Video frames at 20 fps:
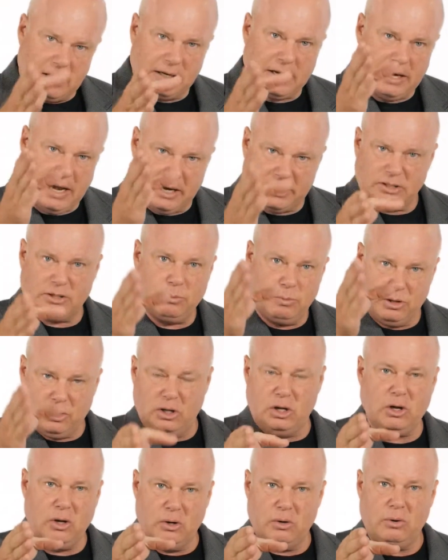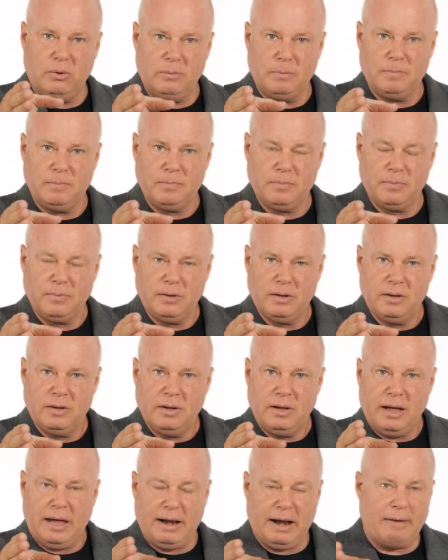a connection with you,
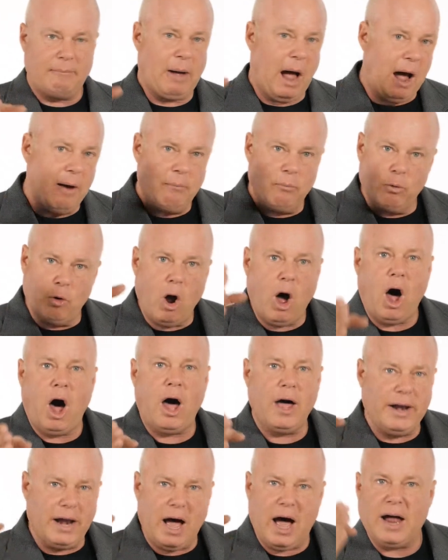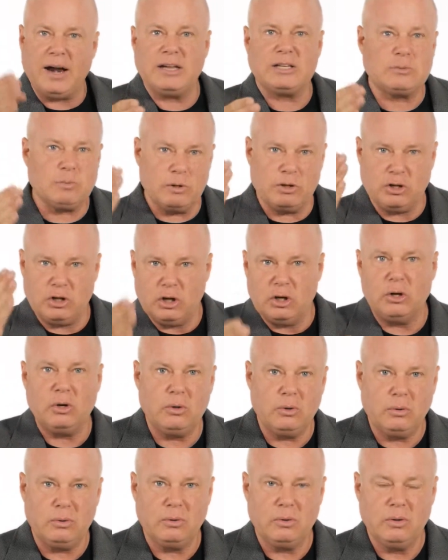and I'm raw and honest with
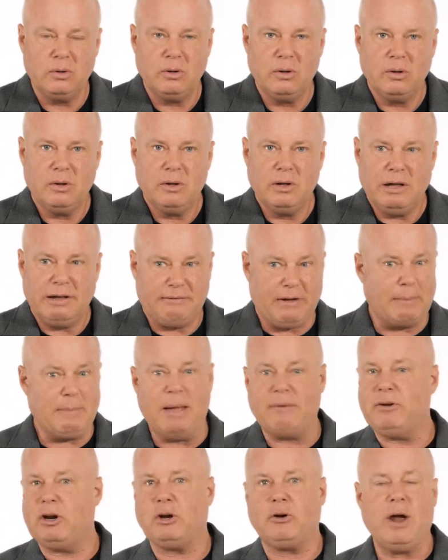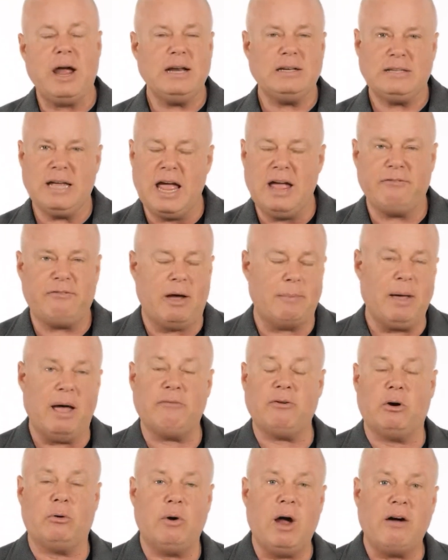you, if I'm having a great day, if I'm
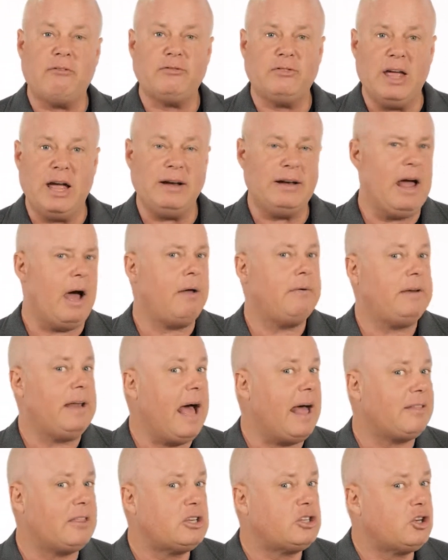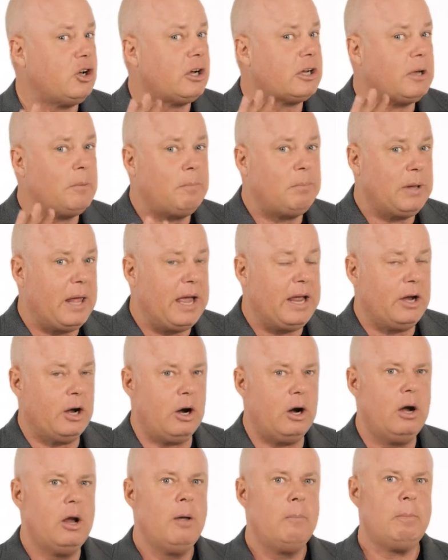having a rough day, not that you're a
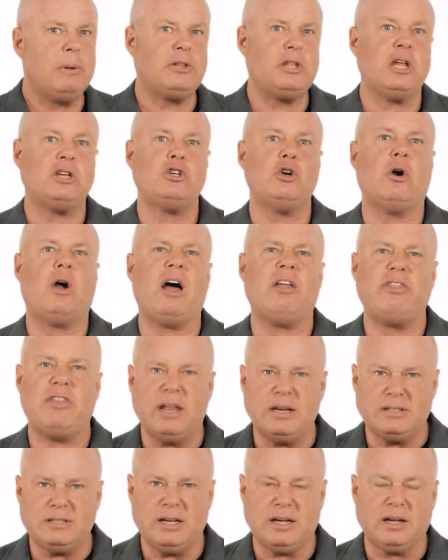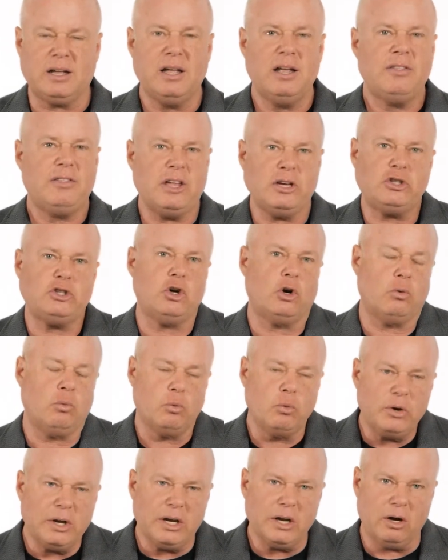complainer, but that you're authentic, that you're
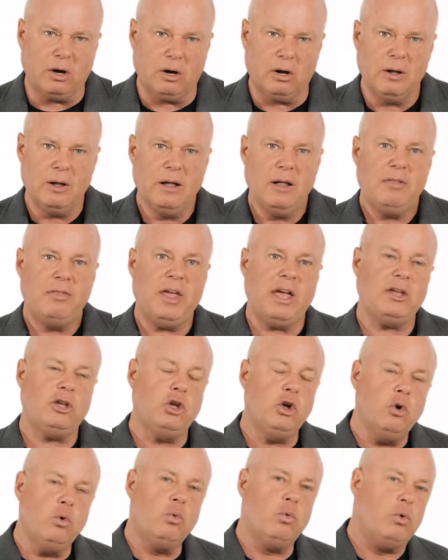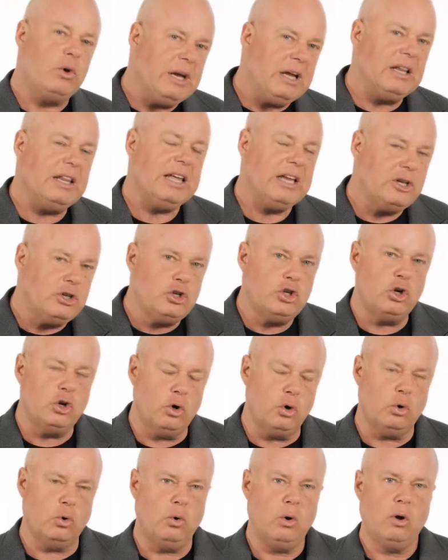real, that you really
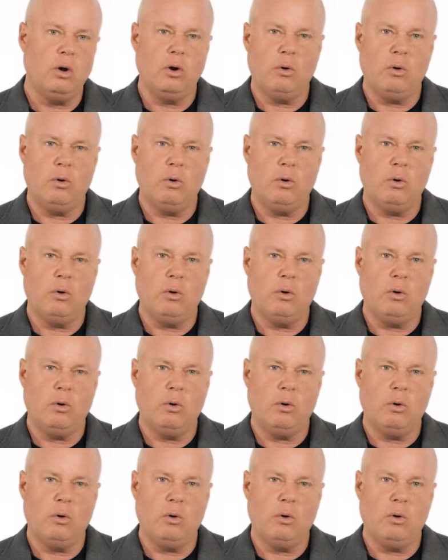do